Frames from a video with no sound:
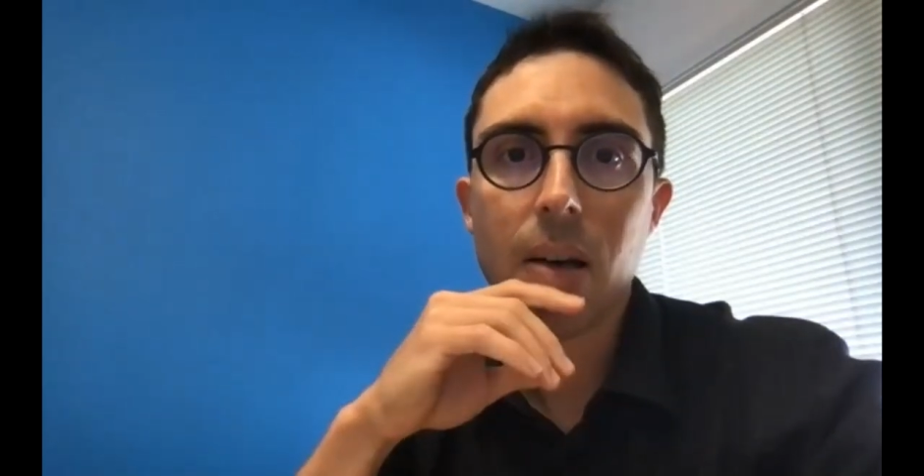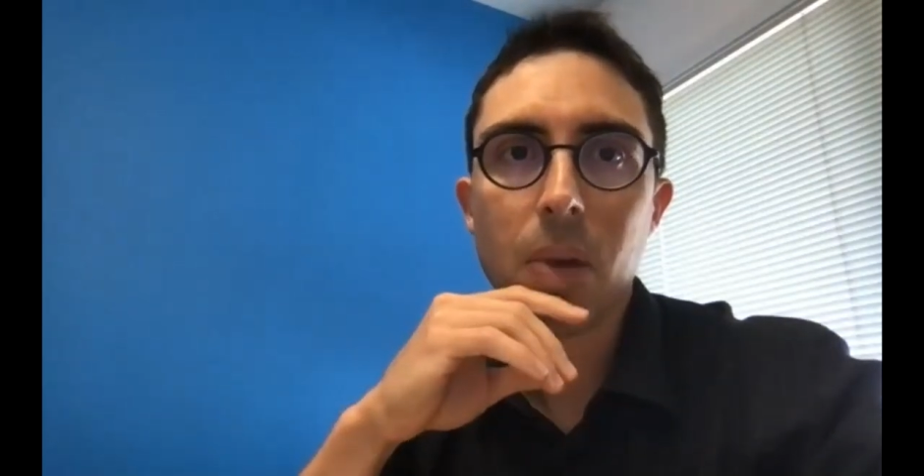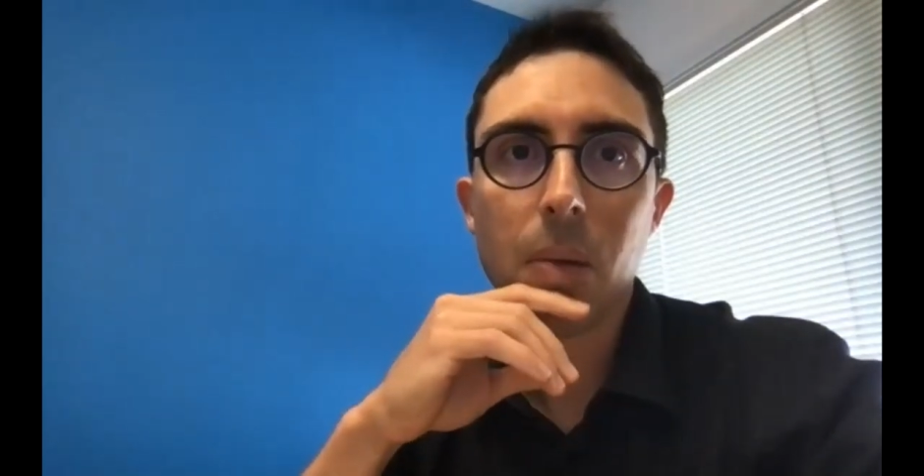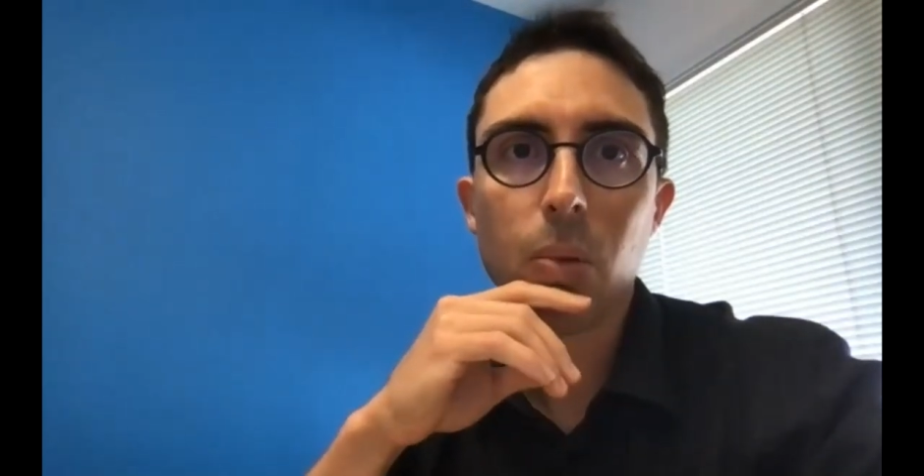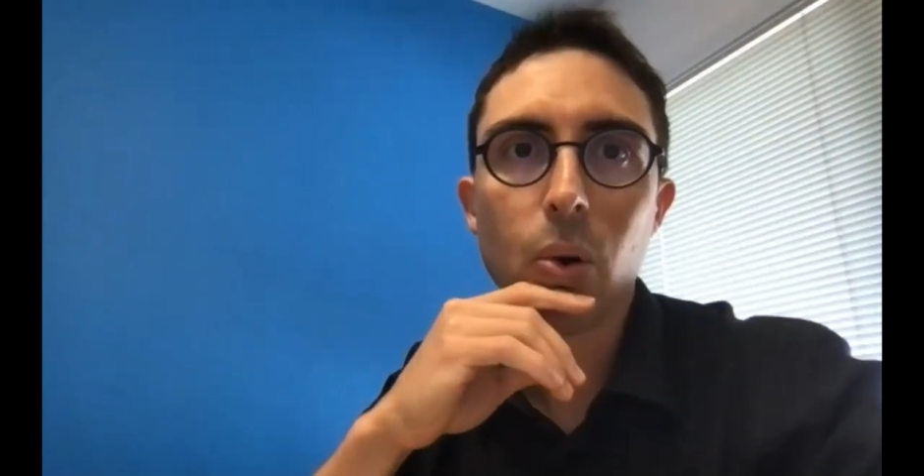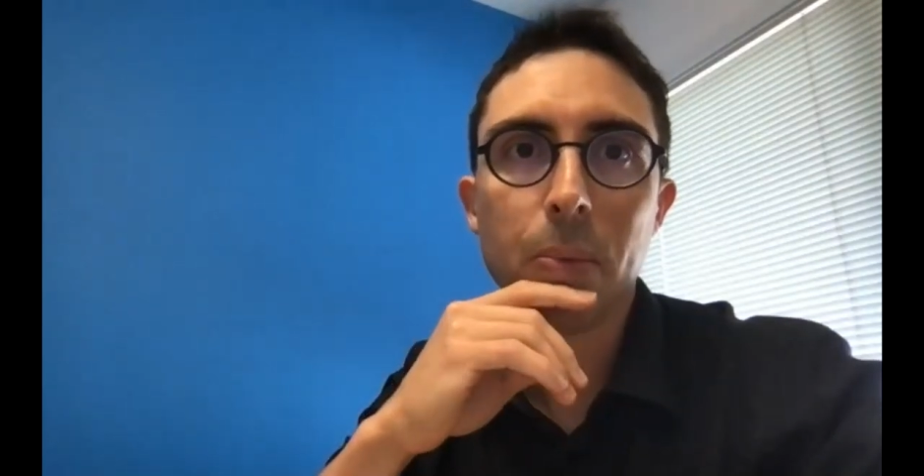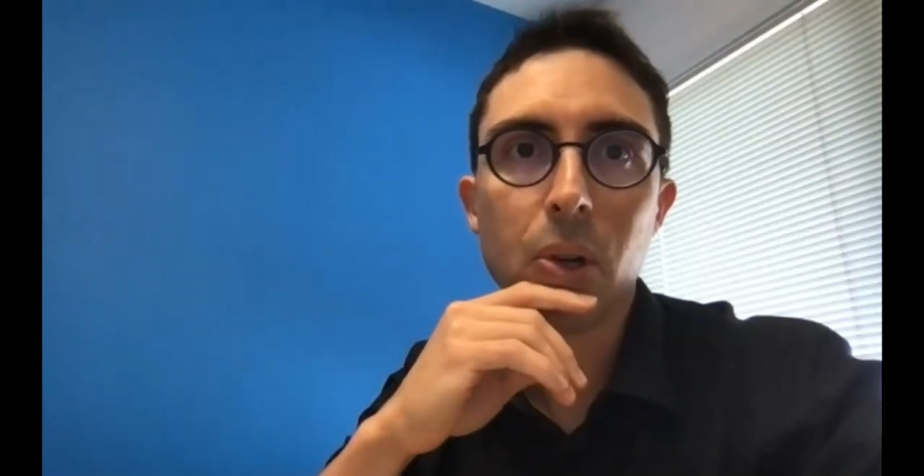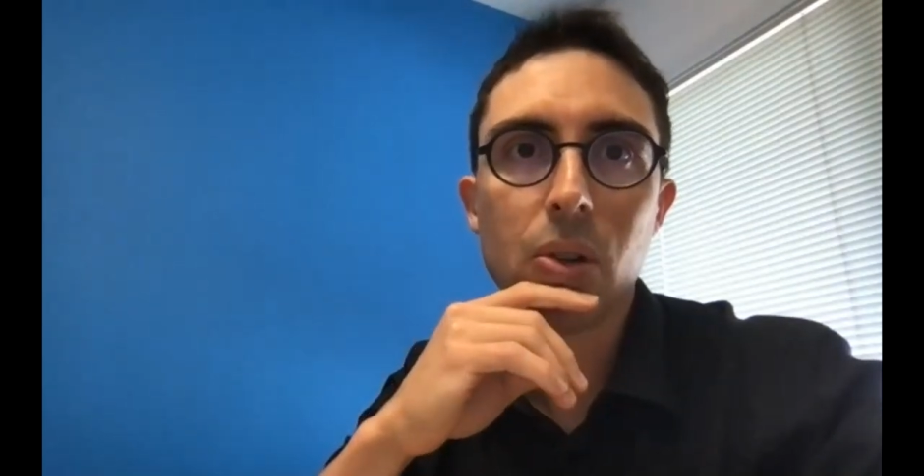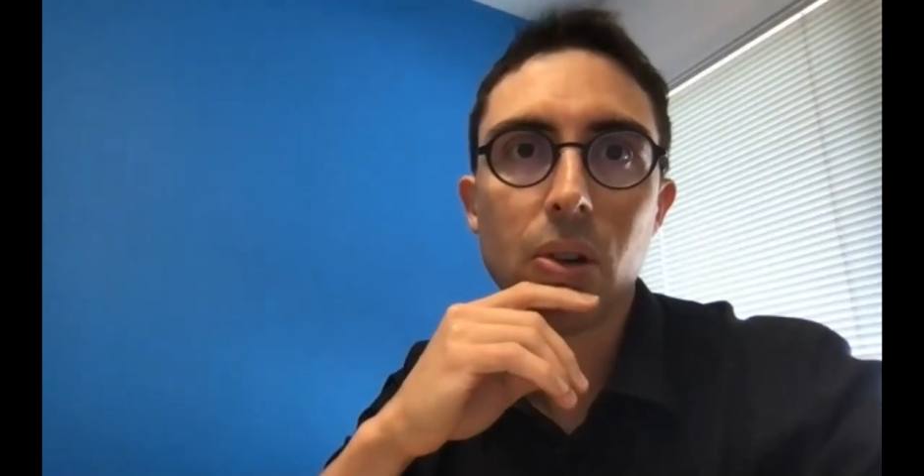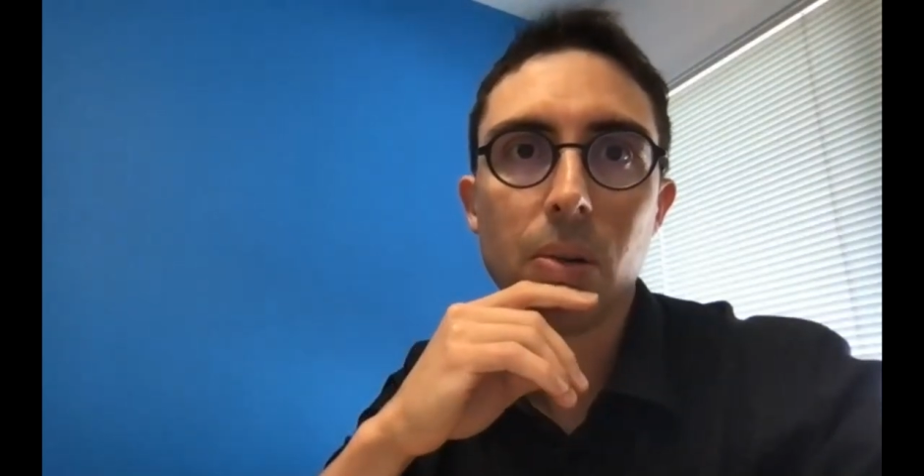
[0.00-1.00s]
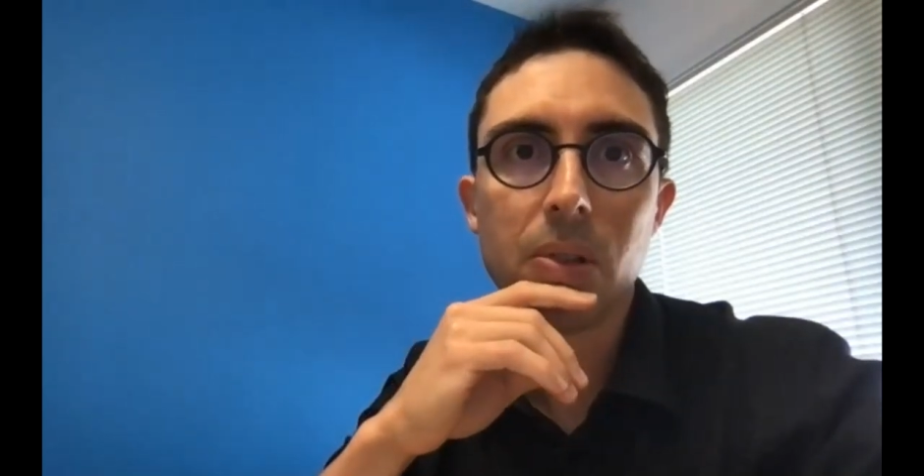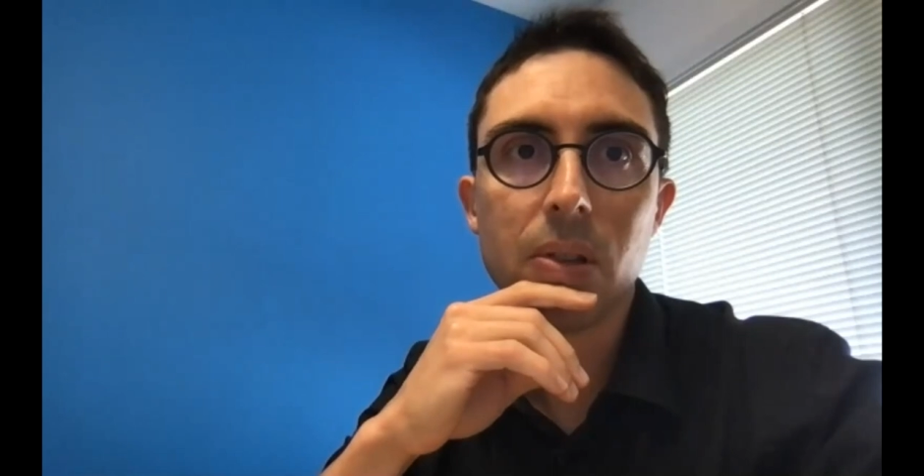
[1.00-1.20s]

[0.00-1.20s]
employment terms.